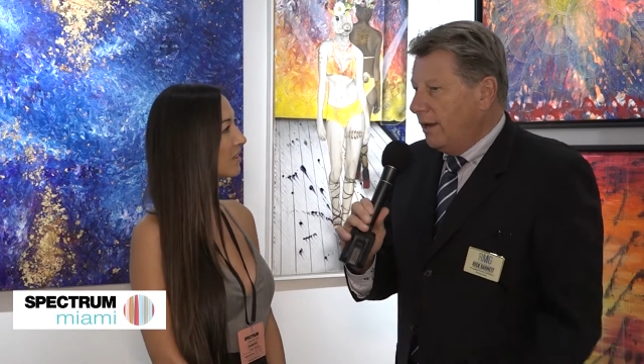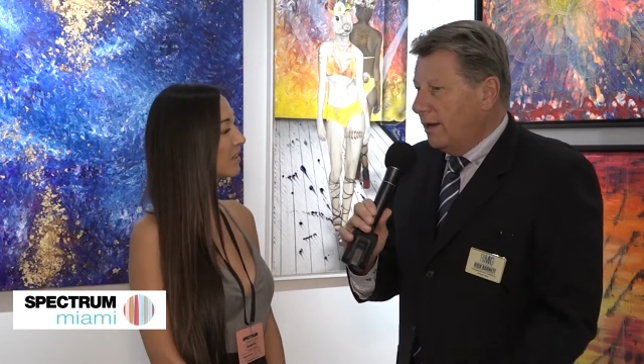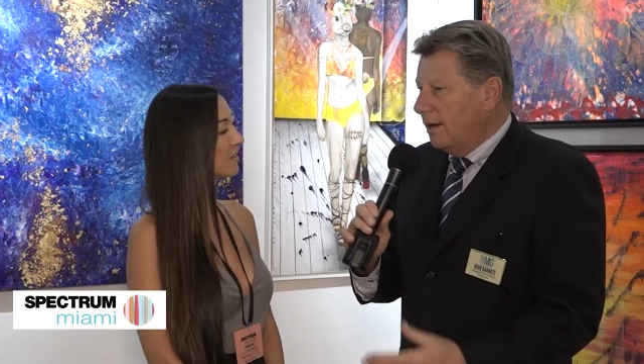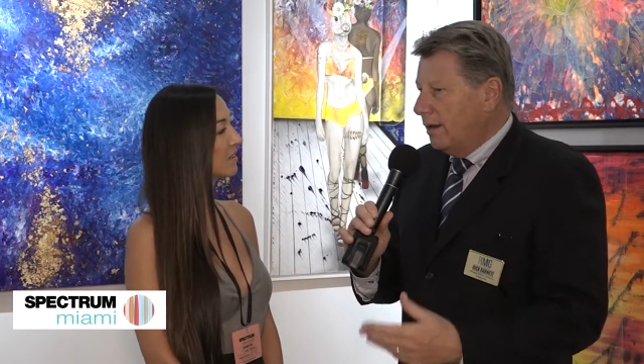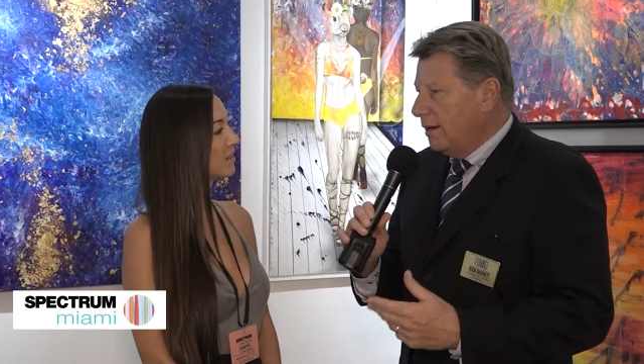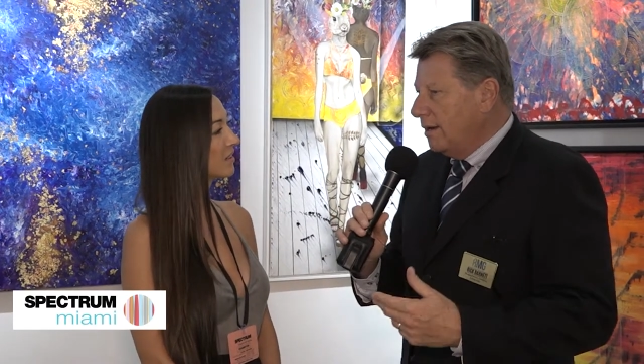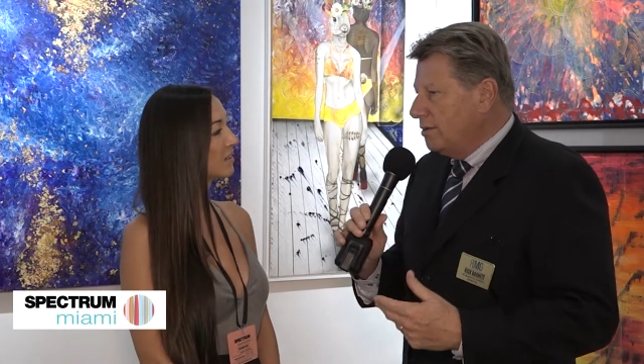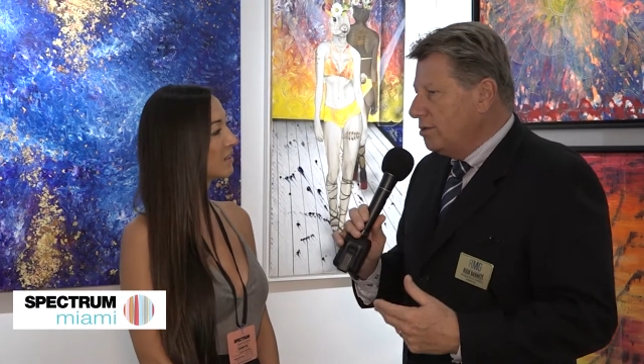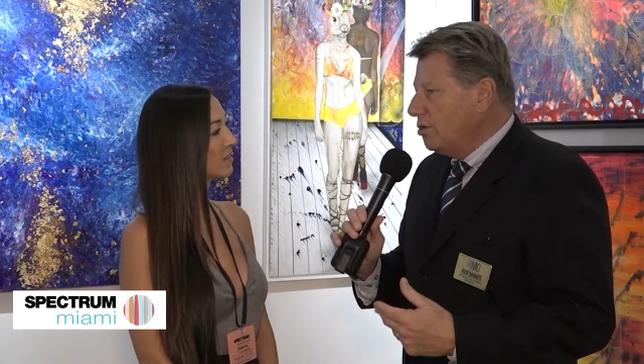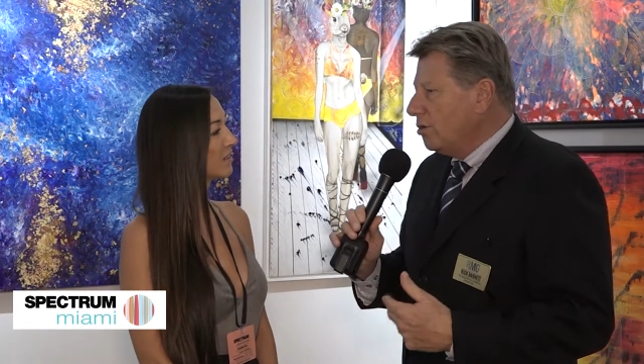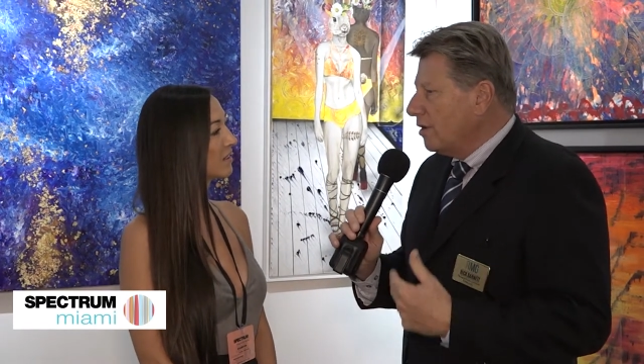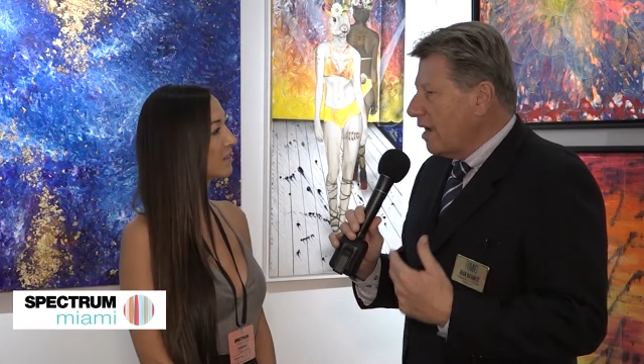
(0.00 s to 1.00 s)
uh,
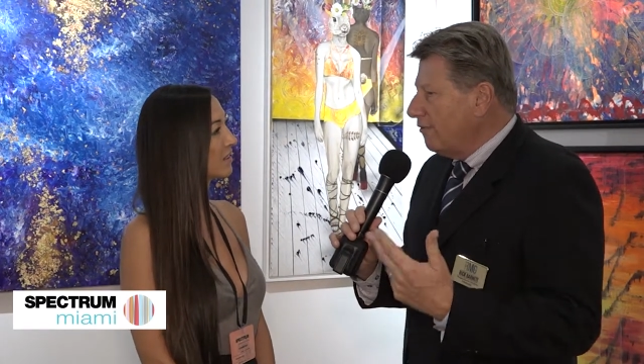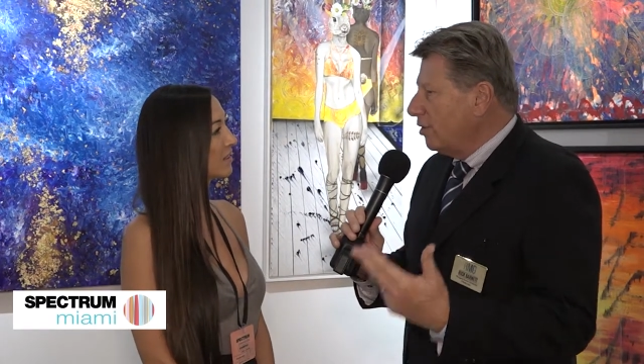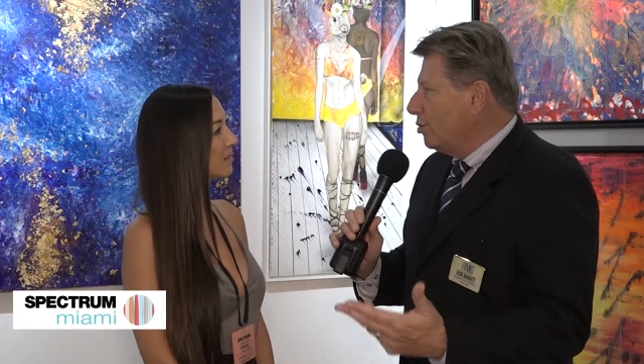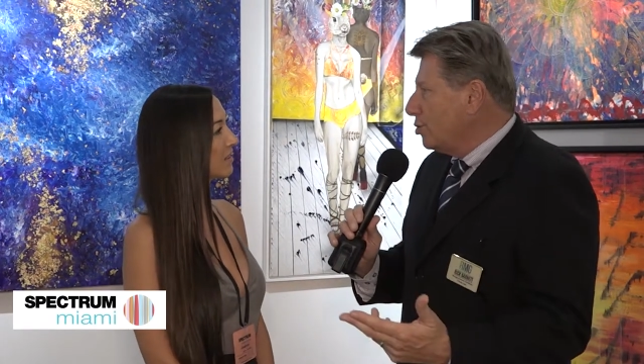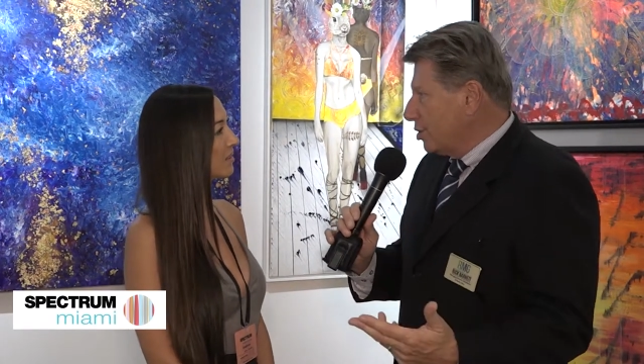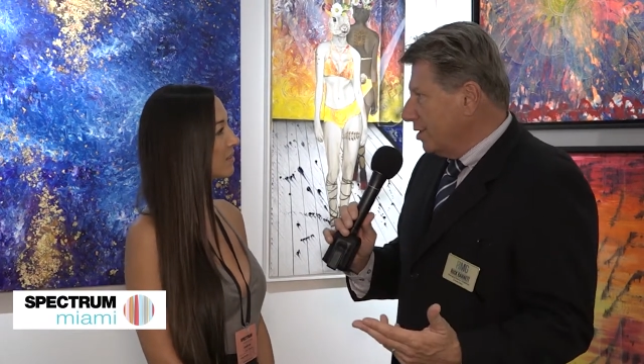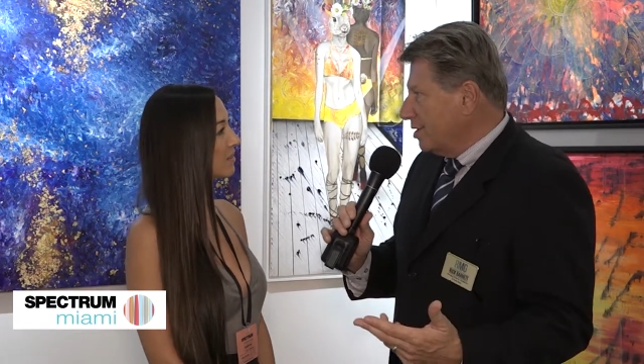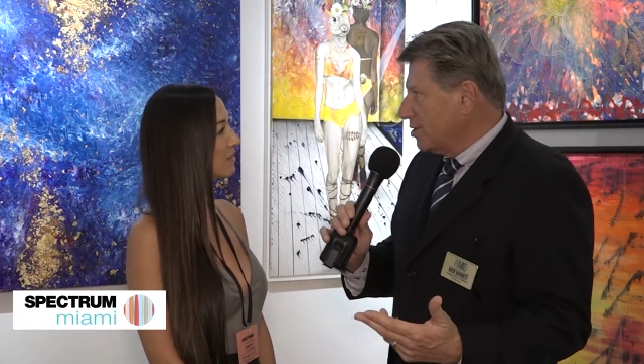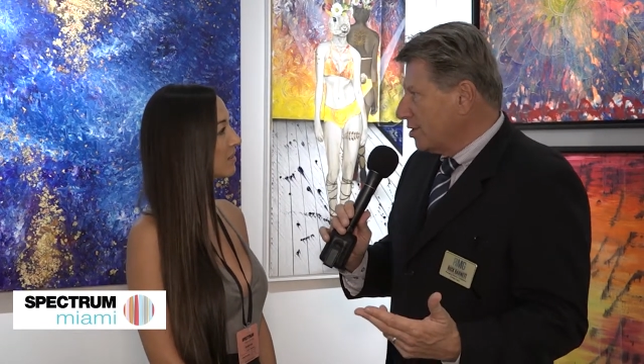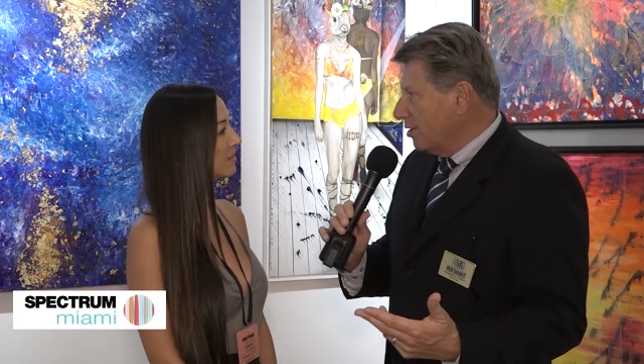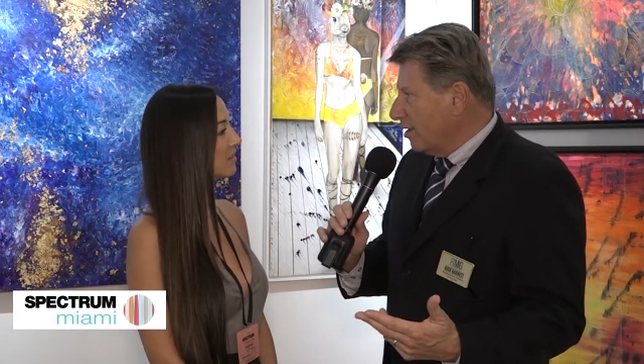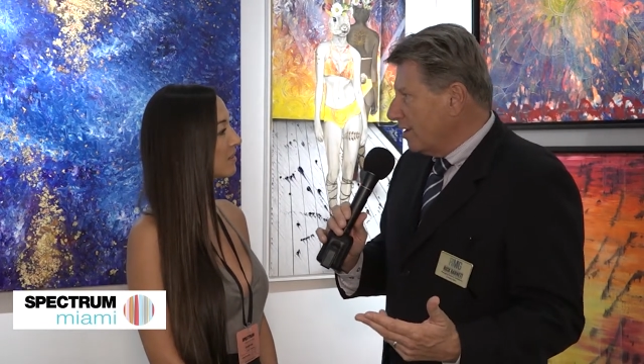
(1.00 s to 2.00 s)
your evolution
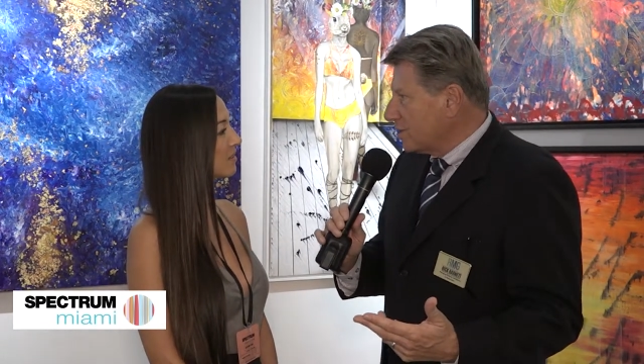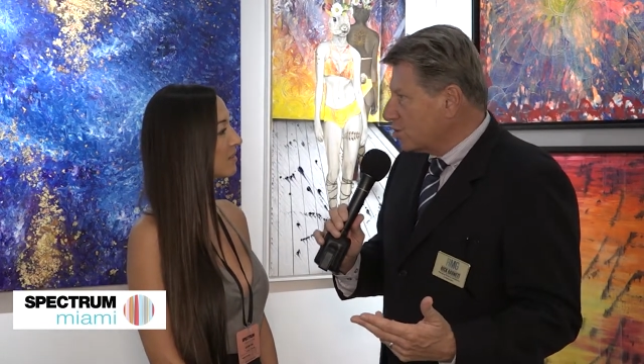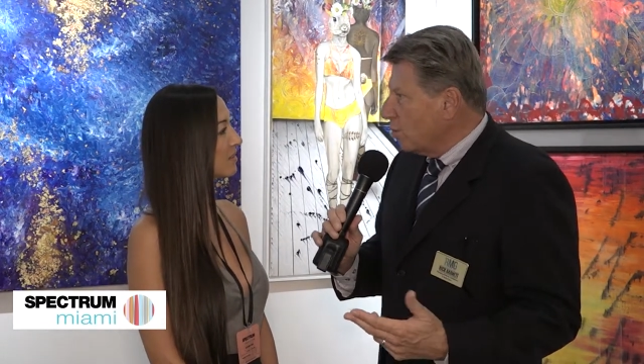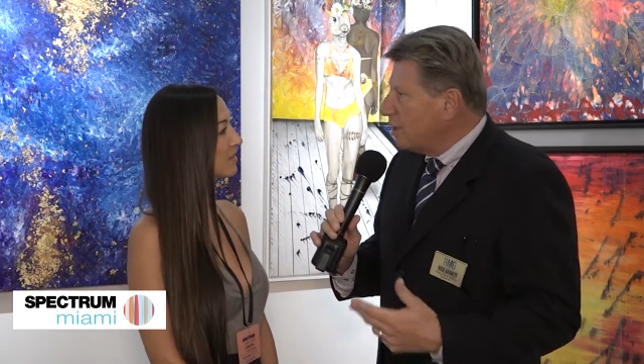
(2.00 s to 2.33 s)
as an artist?